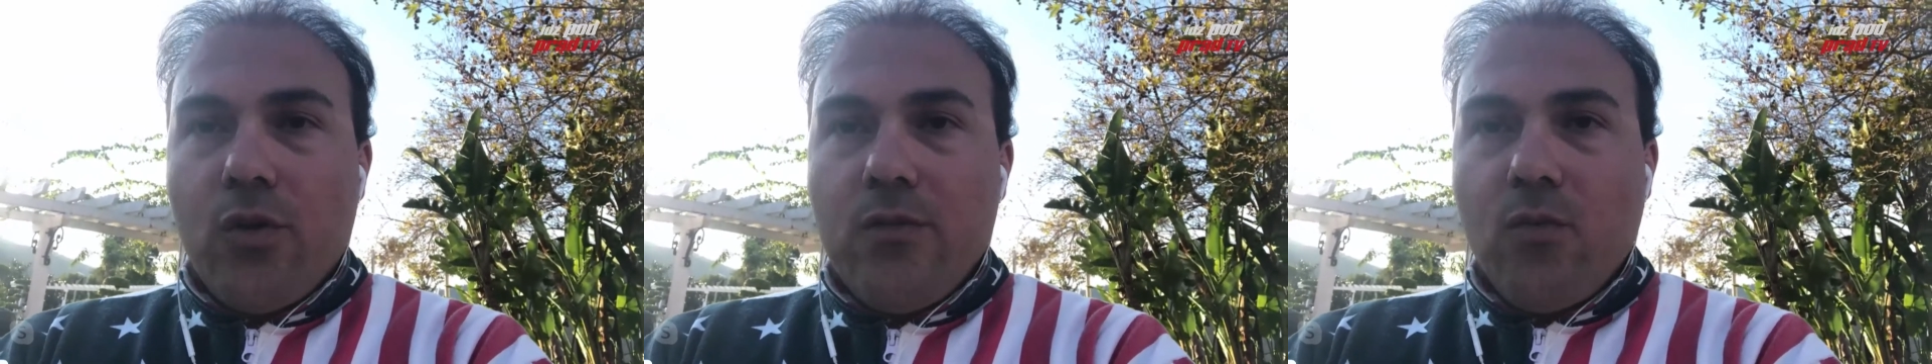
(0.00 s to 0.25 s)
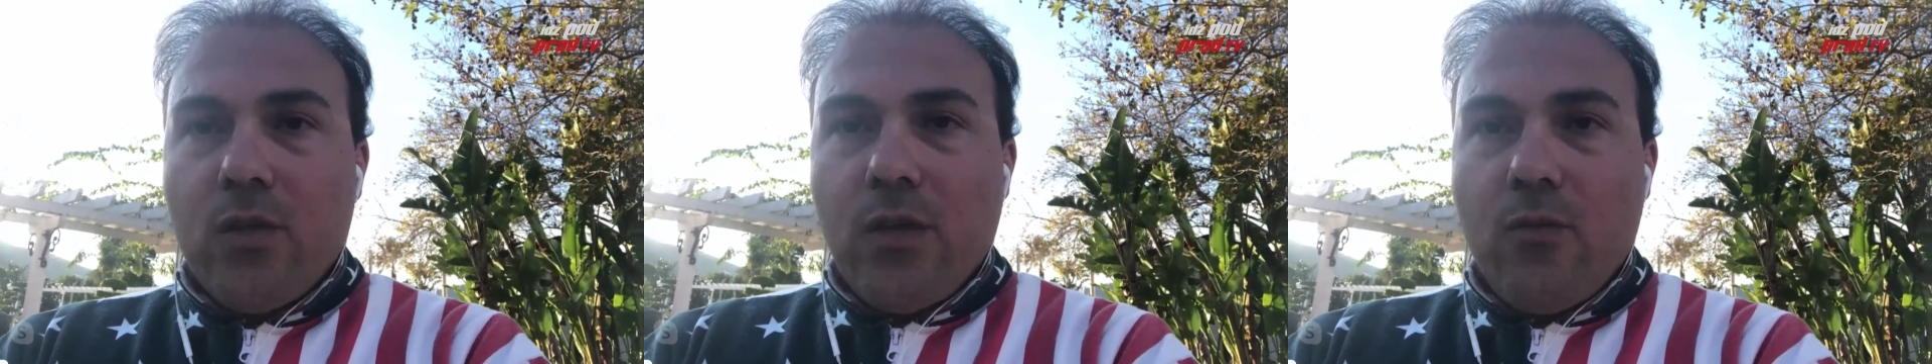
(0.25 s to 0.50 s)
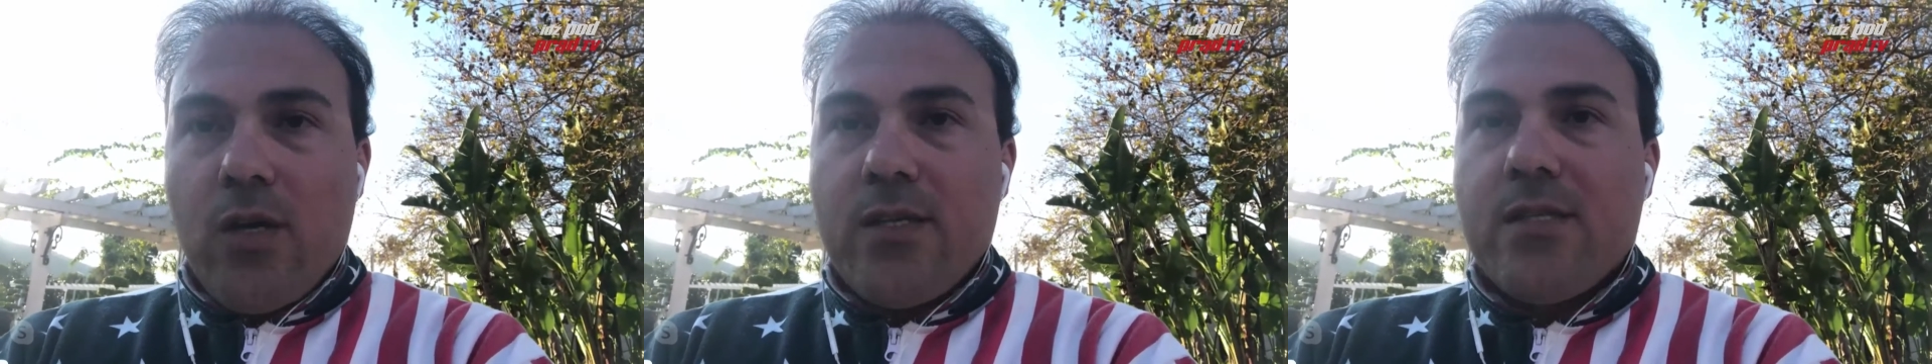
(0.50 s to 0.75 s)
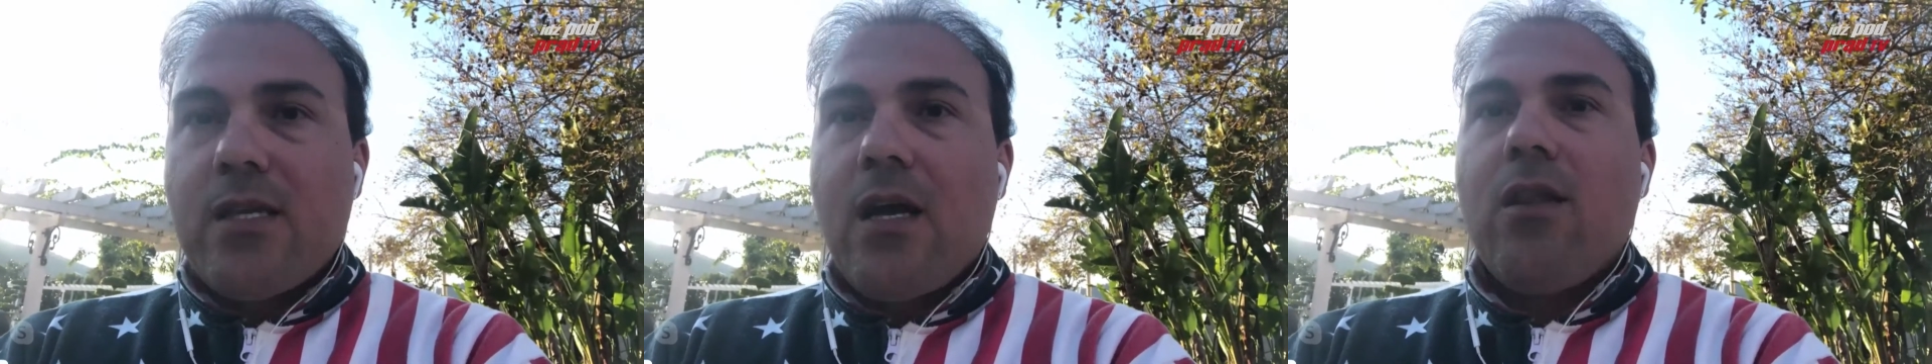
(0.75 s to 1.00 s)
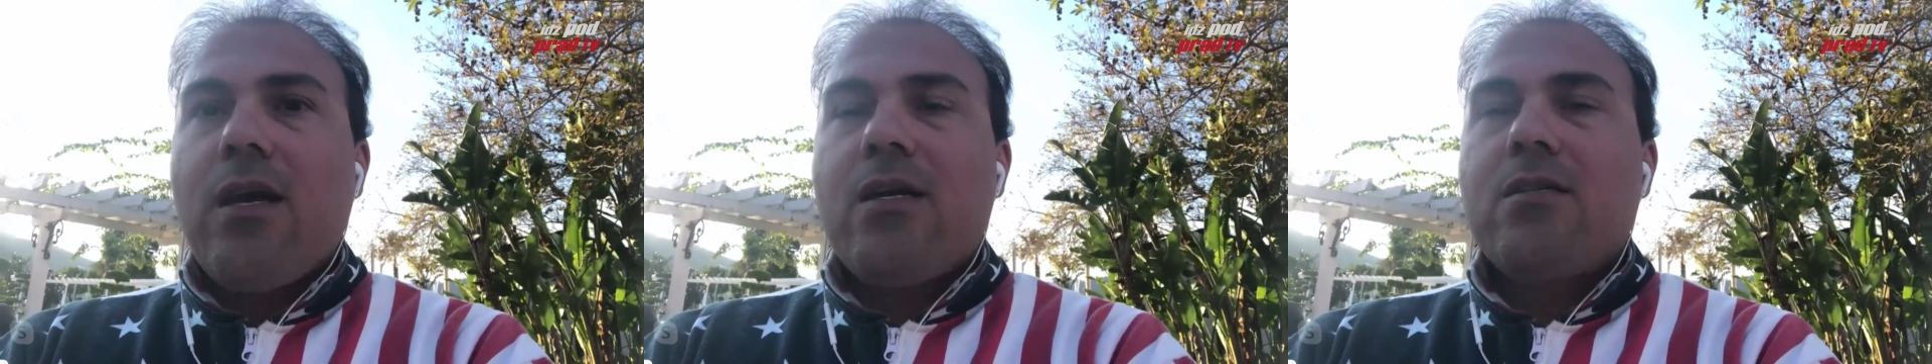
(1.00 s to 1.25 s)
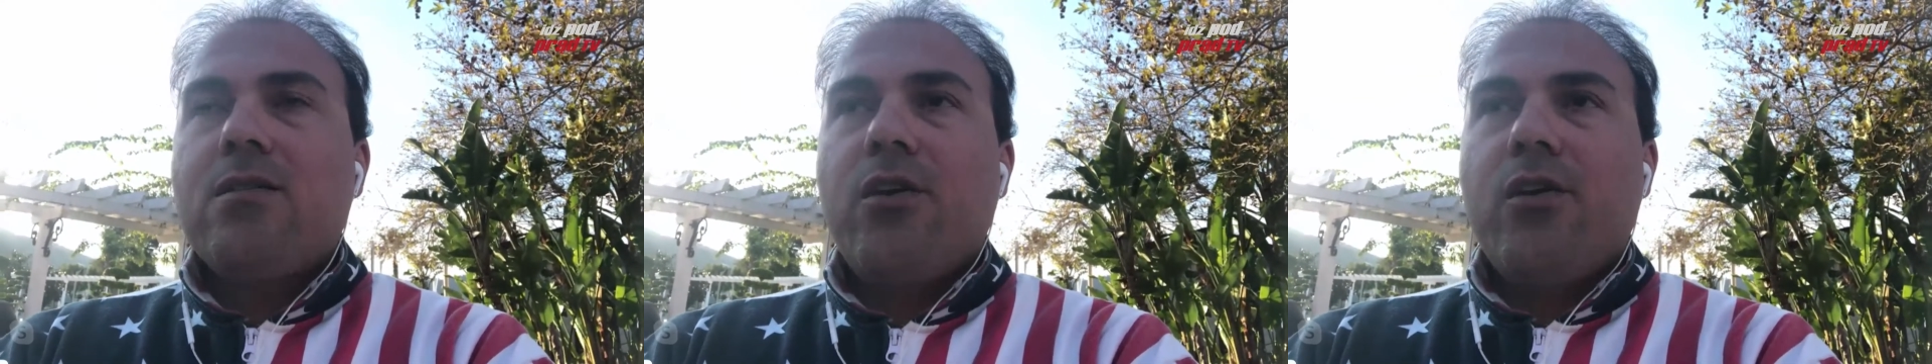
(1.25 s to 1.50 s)
word, what I saw
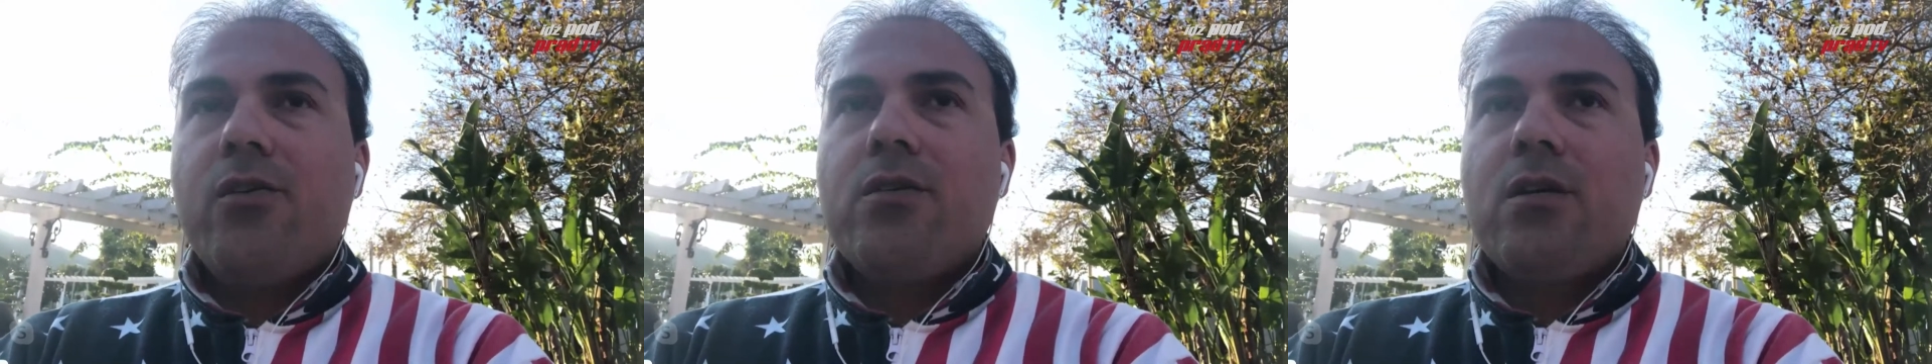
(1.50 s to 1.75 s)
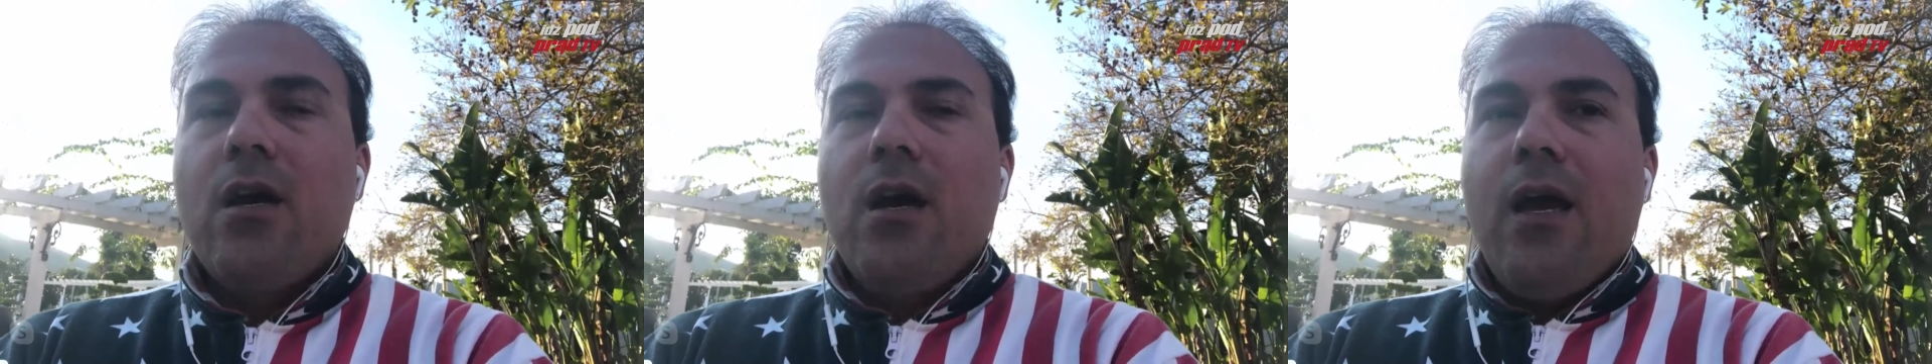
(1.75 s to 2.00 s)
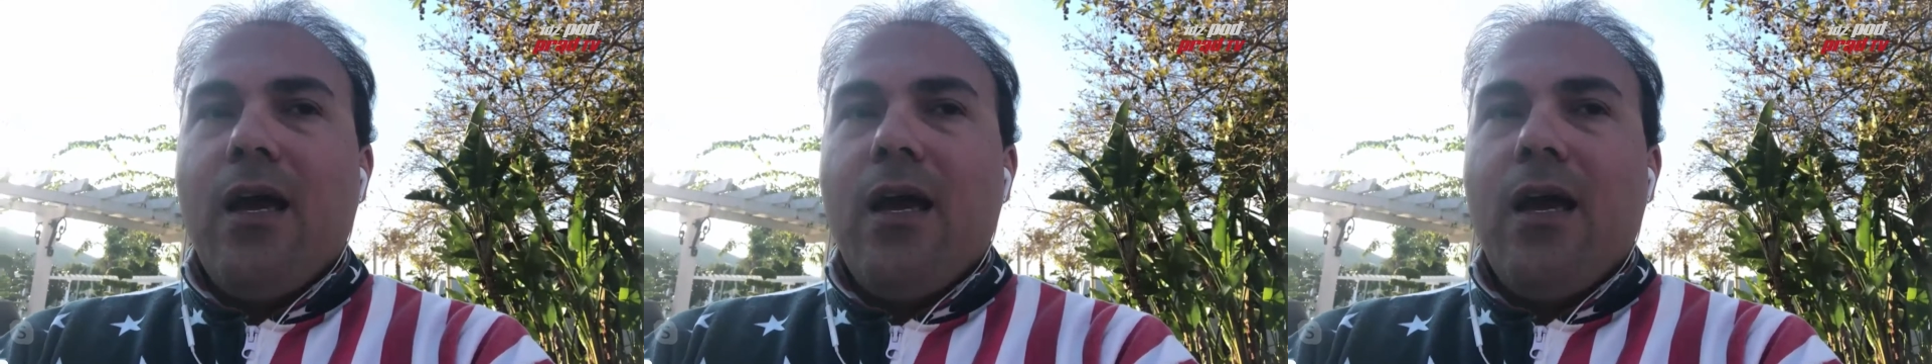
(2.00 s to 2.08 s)
last year.